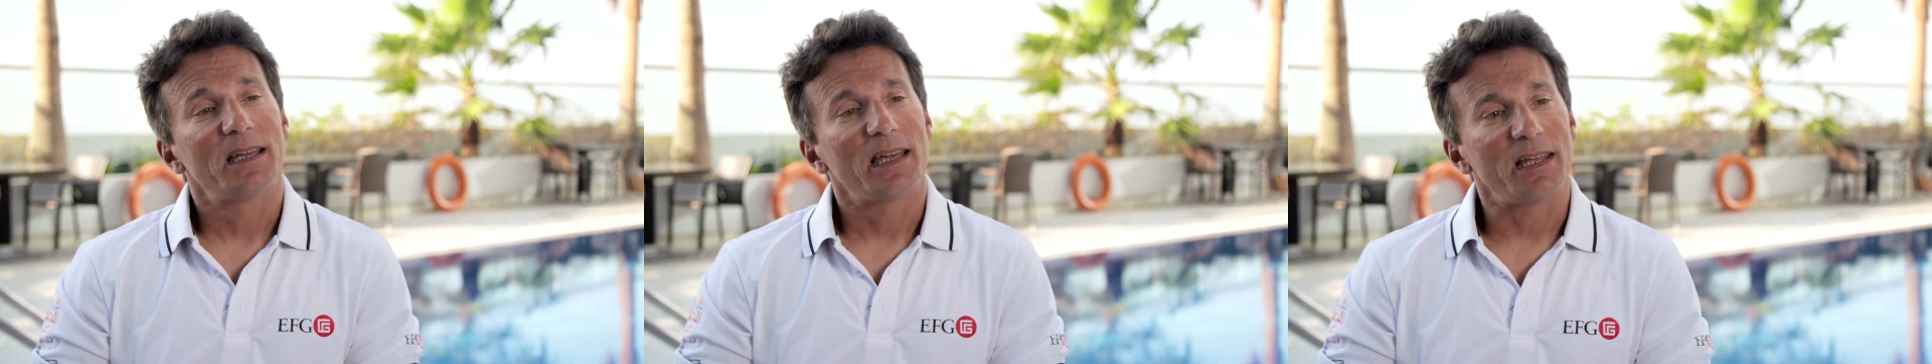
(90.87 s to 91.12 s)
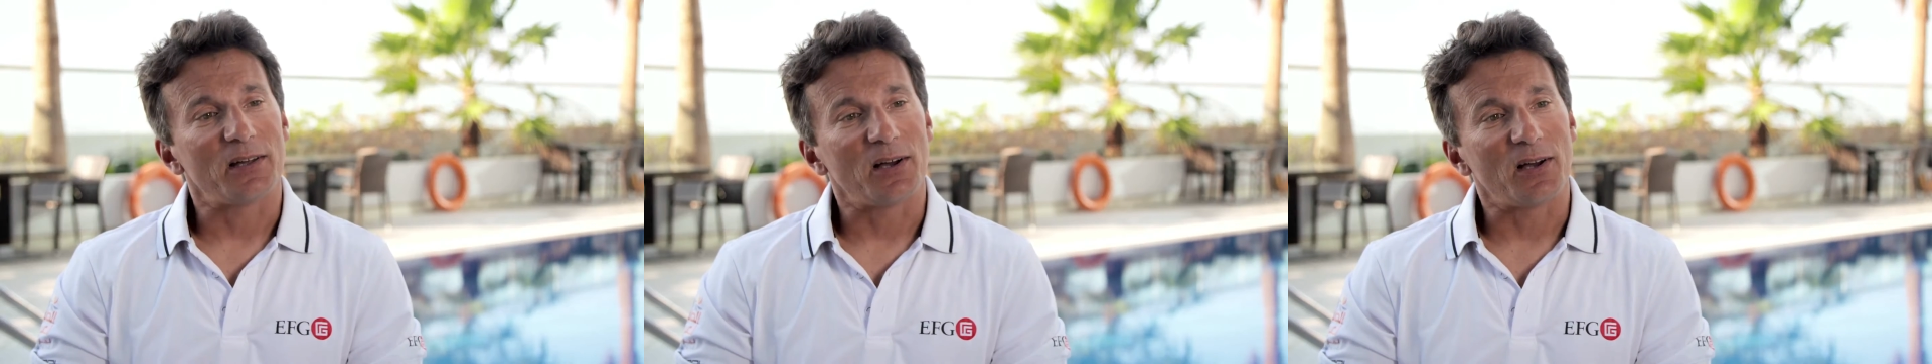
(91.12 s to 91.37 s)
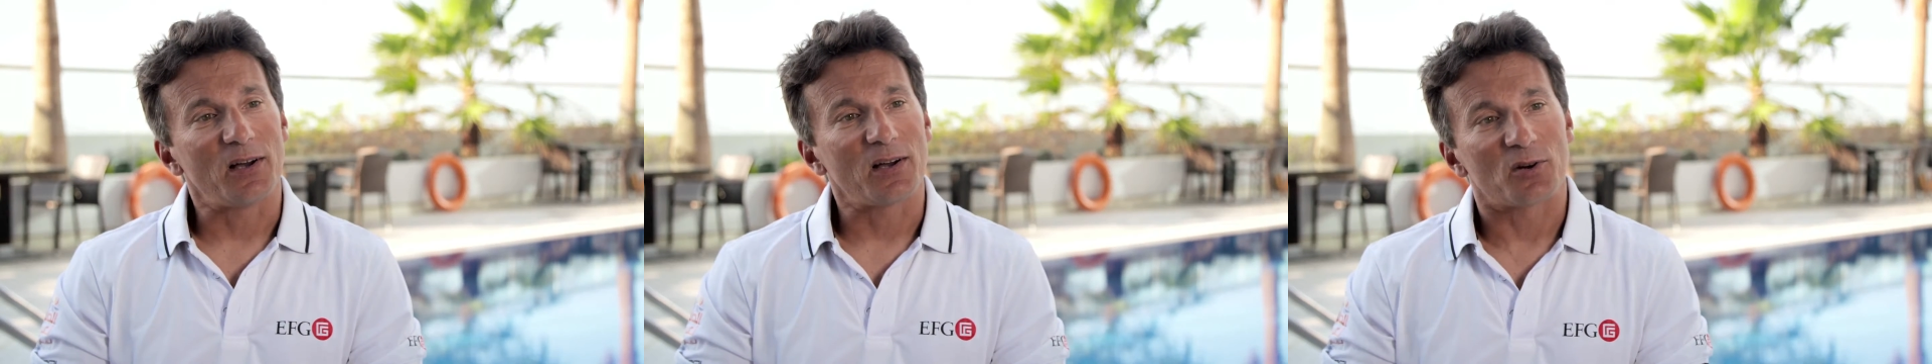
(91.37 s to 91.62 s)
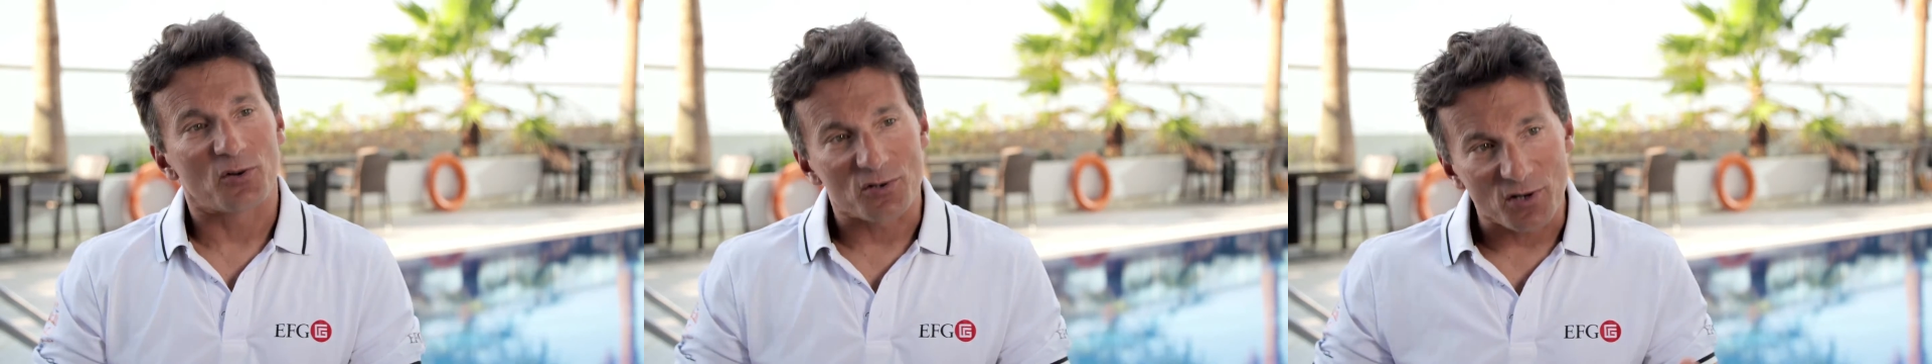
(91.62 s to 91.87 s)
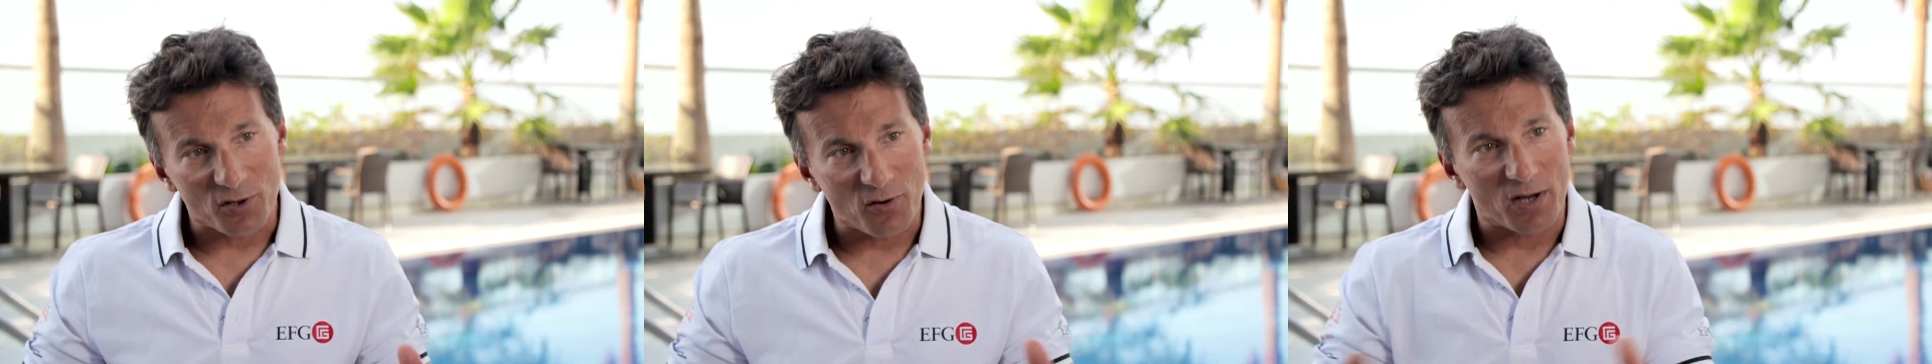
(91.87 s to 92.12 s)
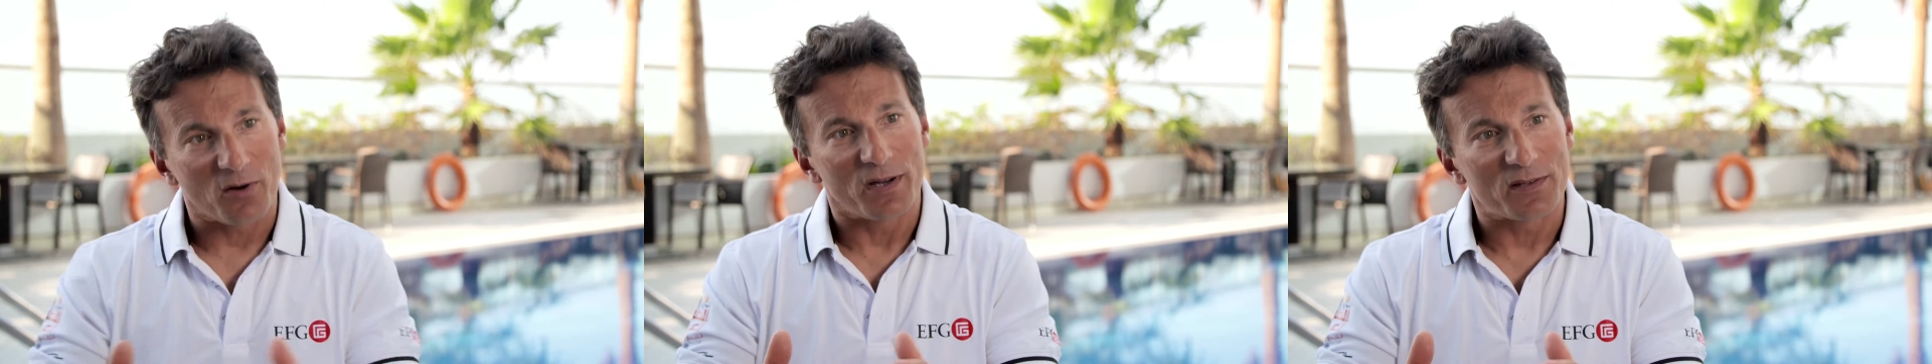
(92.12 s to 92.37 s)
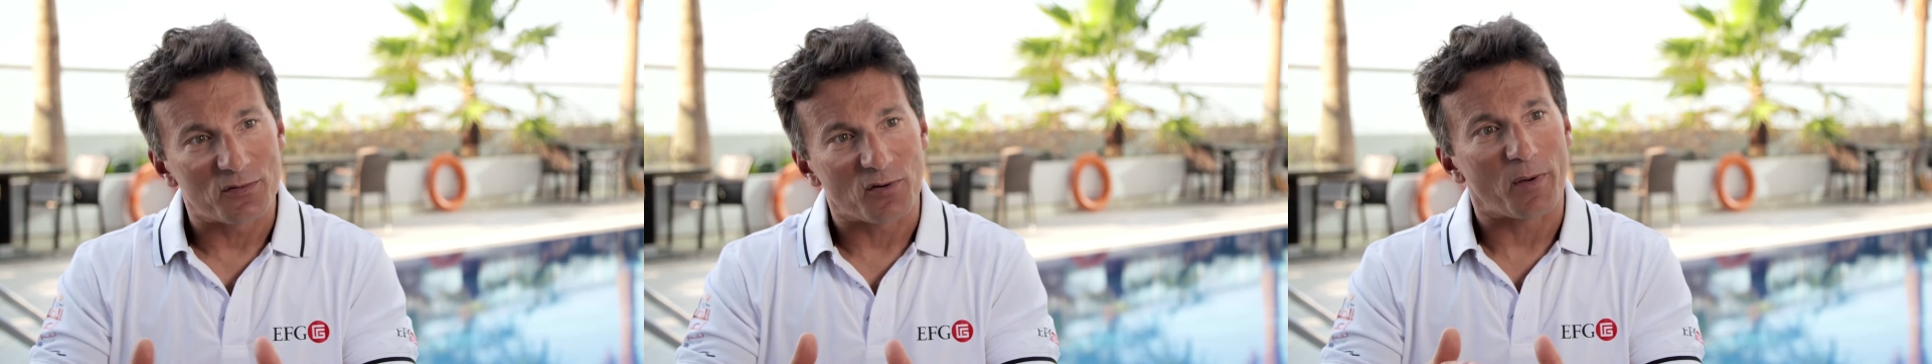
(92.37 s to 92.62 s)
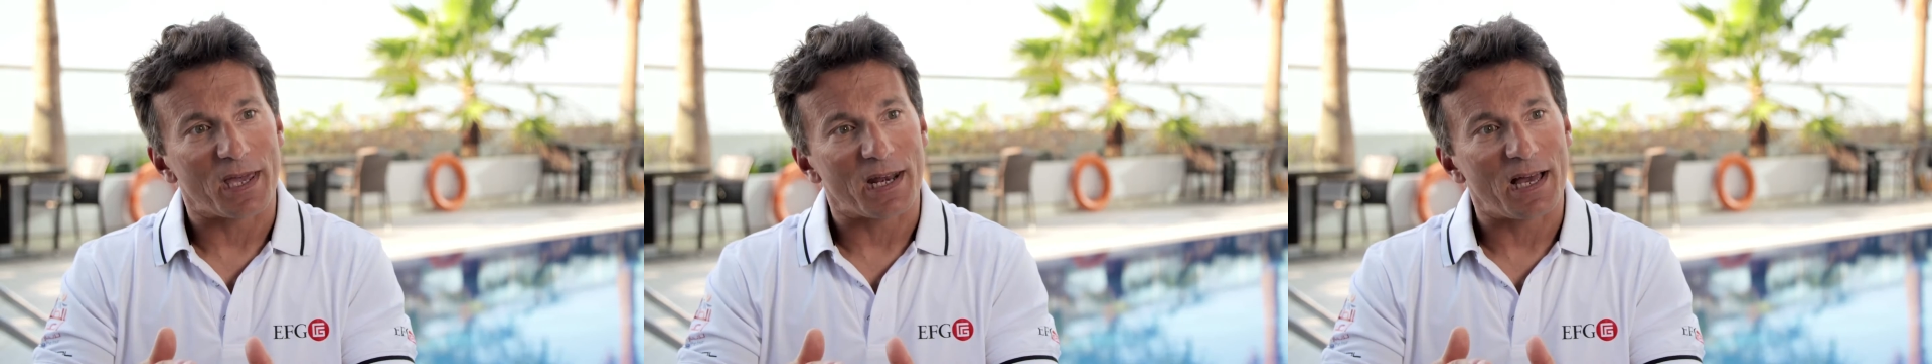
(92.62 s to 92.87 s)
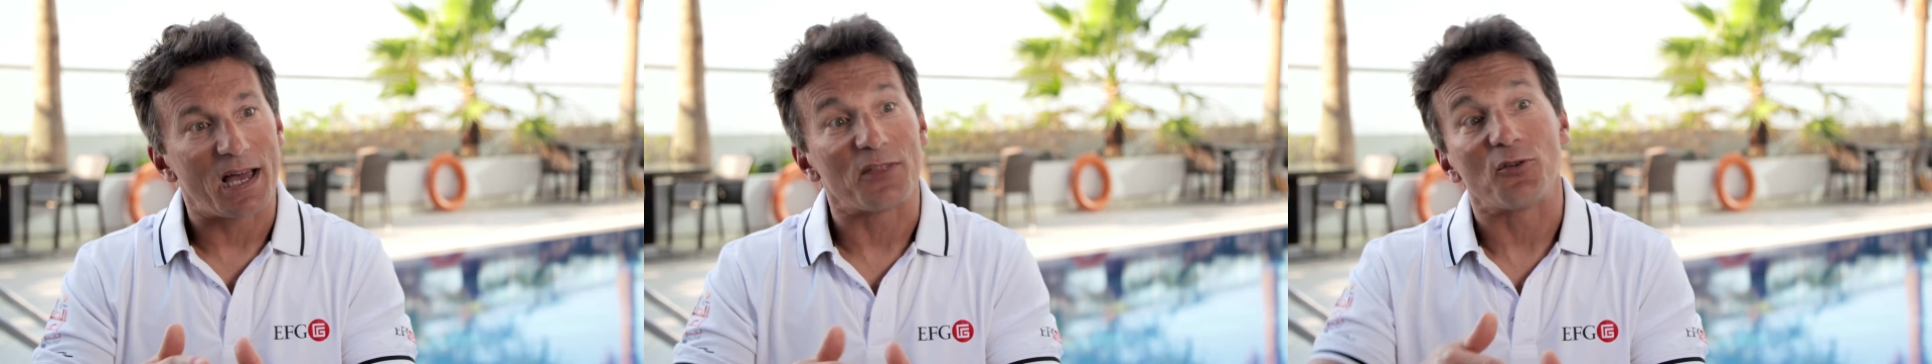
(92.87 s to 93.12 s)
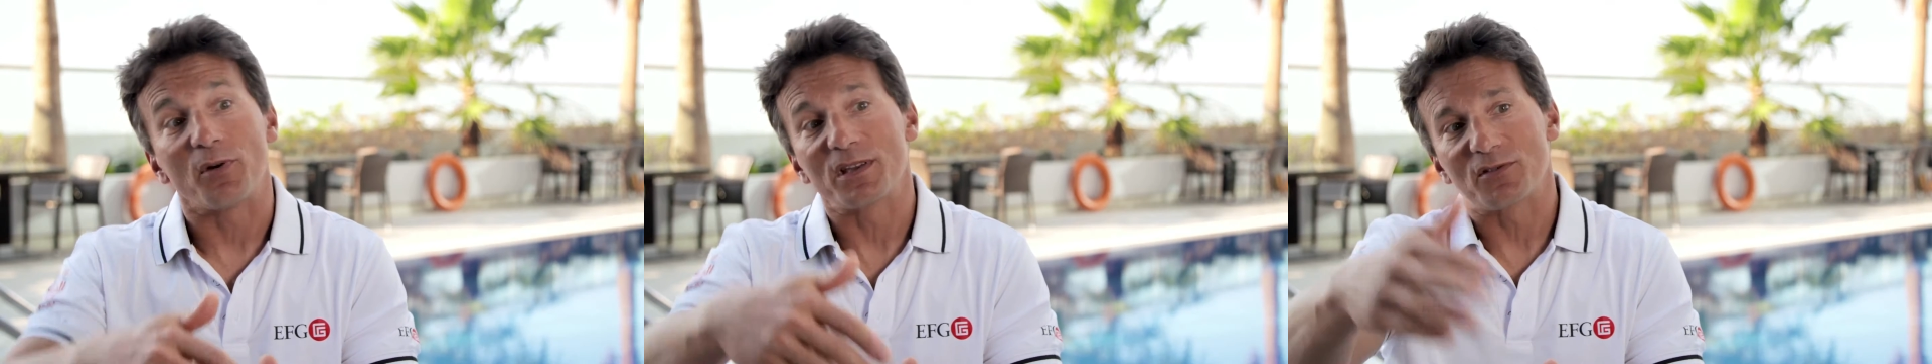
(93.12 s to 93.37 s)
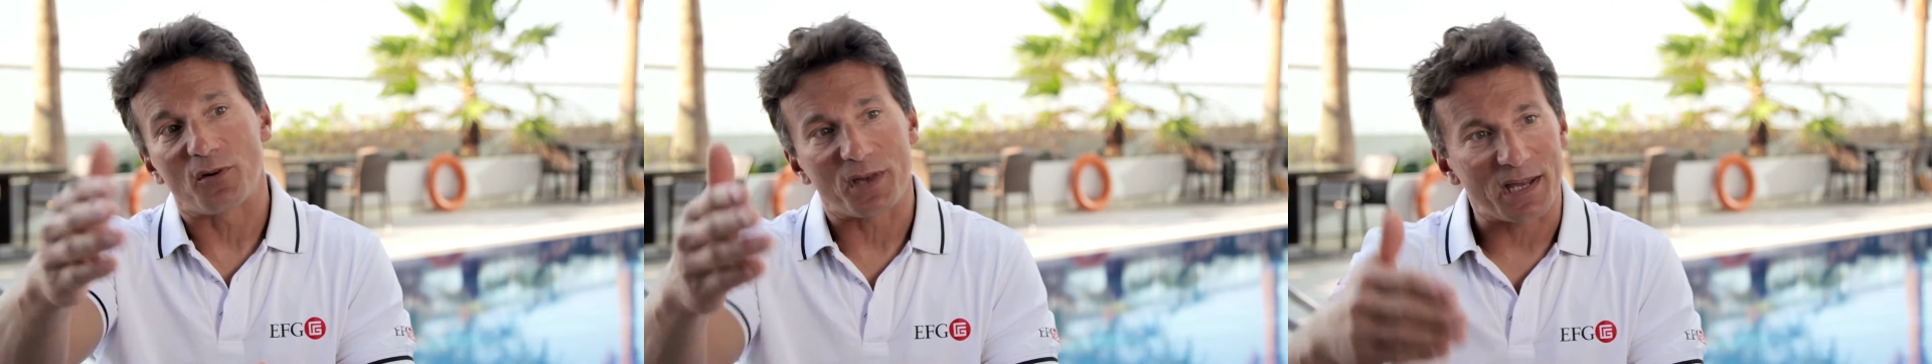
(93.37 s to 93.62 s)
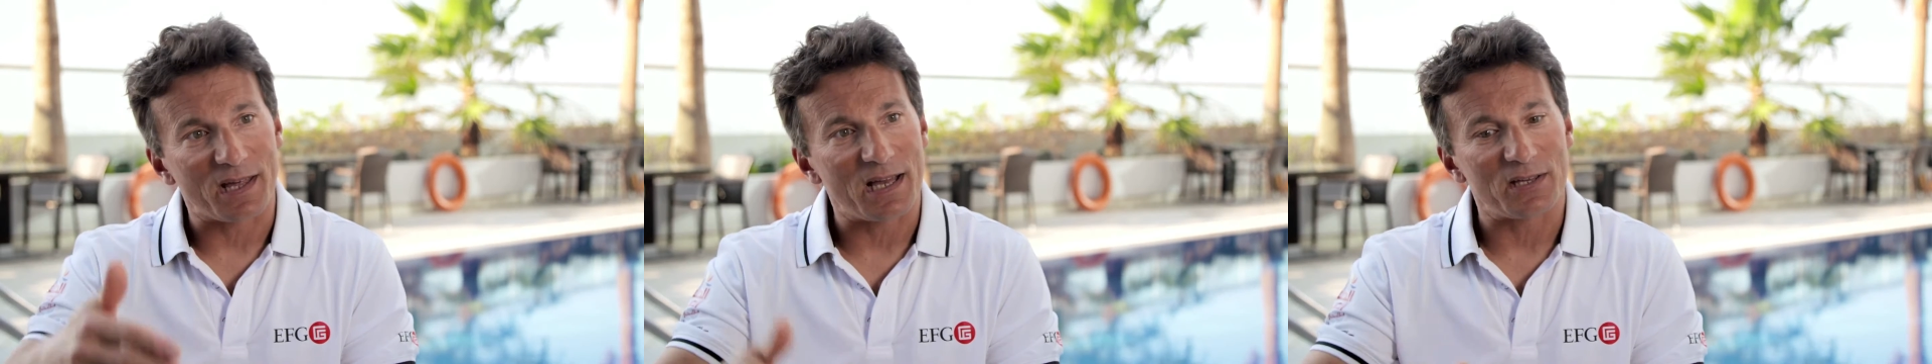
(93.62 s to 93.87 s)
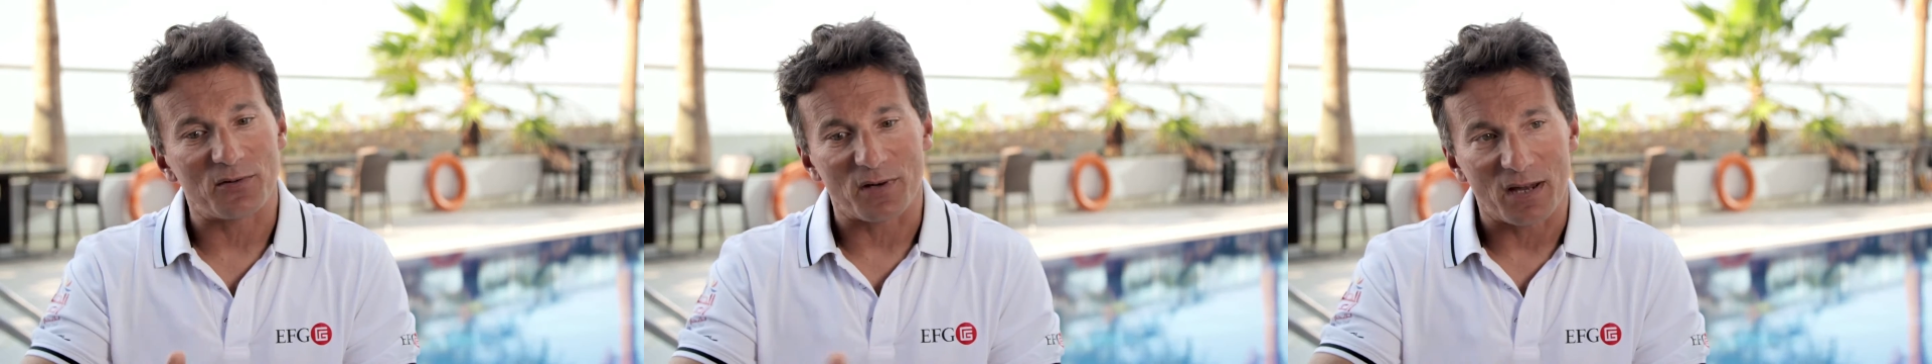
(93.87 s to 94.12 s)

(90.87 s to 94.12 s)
And closer you are going to the regatta, and during the regatta,